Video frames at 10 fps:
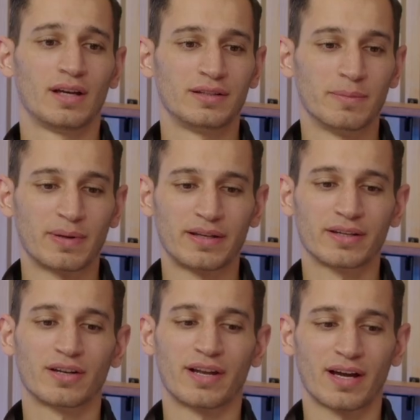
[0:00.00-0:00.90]
Depending
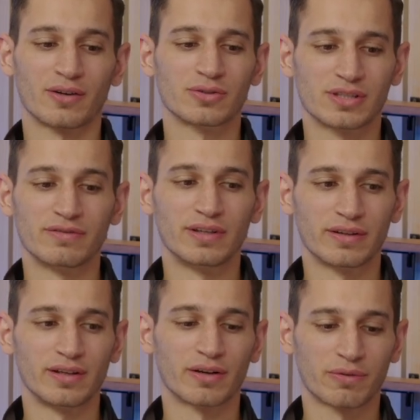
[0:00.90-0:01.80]
on how severe
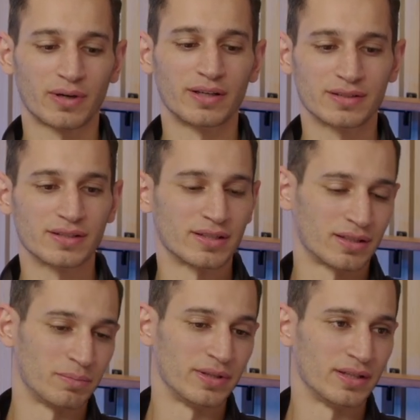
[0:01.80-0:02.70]
the arthritis is, it
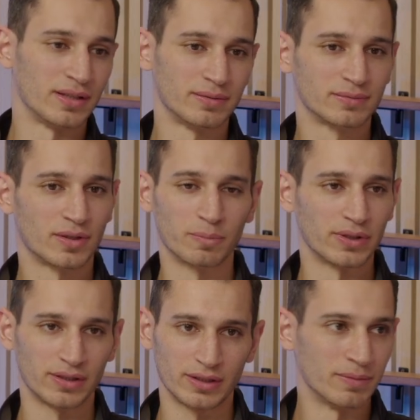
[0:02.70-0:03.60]
could be
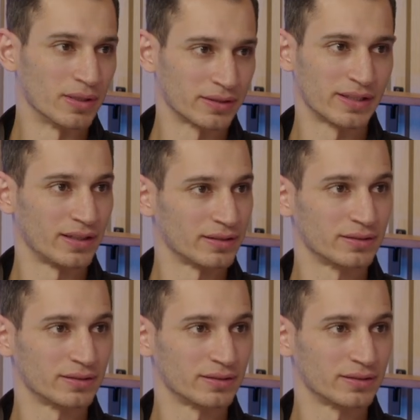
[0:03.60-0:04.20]
completely debilitating.